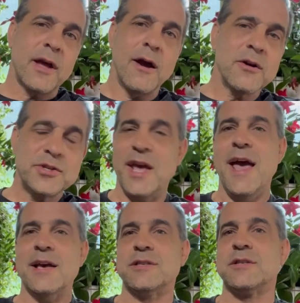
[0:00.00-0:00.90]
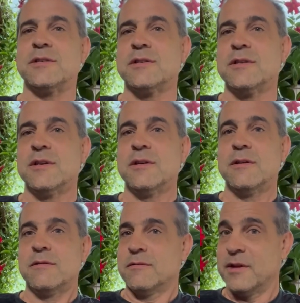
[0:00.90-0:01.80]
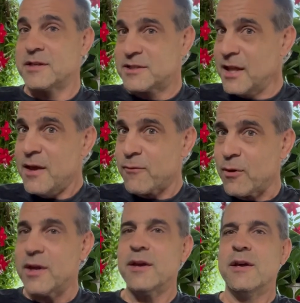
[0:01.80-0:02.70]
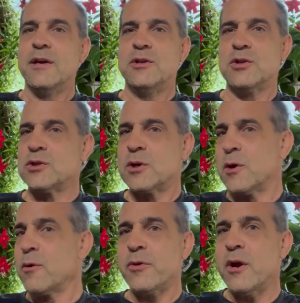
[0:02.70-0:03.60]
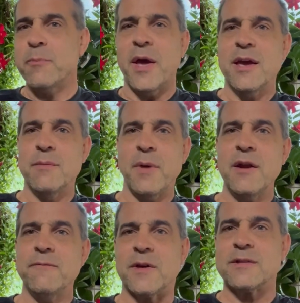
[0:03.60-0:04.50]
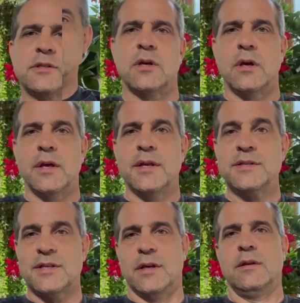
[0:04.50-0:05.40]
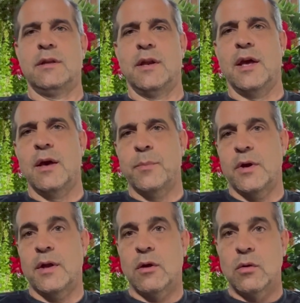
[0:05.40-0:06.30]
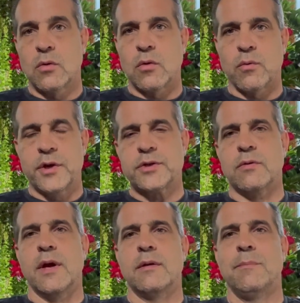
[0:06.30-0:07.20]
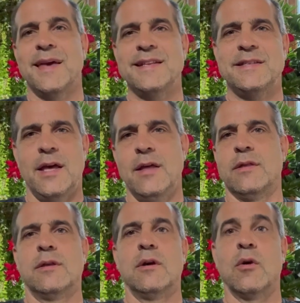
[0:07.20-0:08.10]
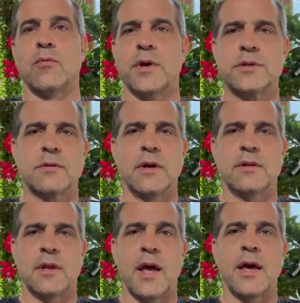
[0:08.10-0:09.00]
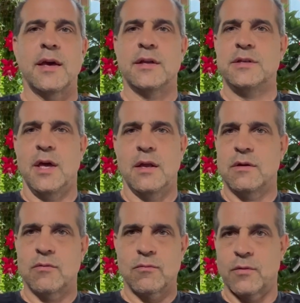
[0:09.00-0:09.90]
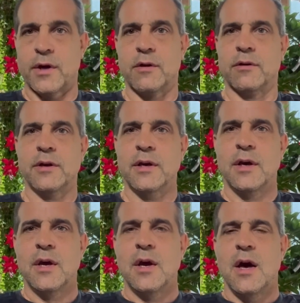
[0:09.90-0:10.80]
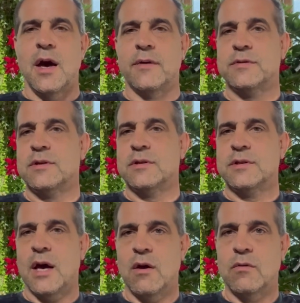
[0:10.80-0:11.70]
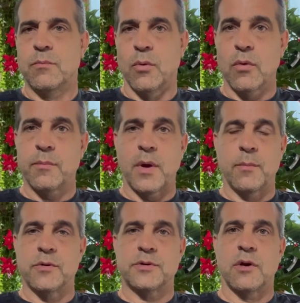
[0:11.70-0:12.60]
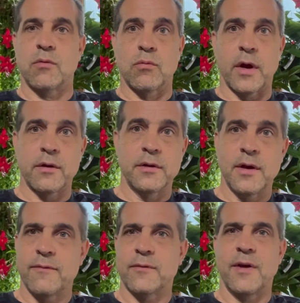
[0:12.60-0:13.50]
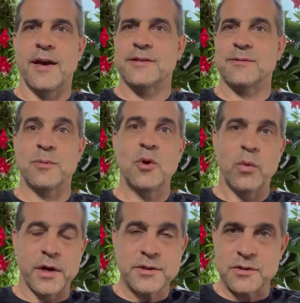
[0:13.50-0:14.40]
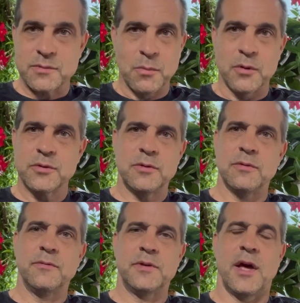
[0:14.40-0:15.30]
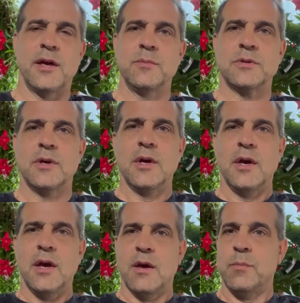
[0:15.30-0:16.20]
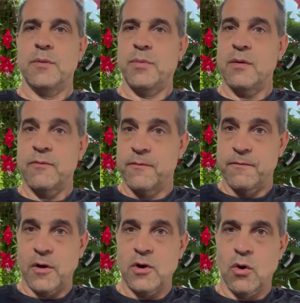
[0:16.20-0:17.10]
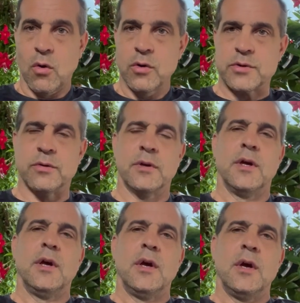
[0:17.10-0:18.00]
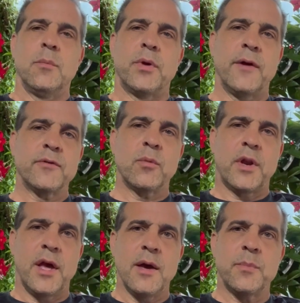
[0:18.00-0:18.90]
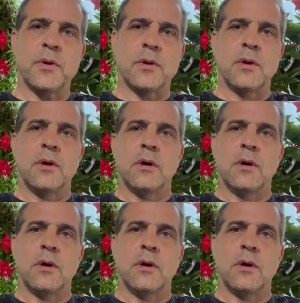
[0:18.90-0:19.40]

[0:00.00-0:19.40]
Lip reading: our taxes, like slavery, to secure their pay and benefits. That's an incident that happened in a local restaurant May 10th, a restaurant that I attend regularly. I've seen town board members there regularly. I've asked them questions multitude of times and been very cordial. But after what happened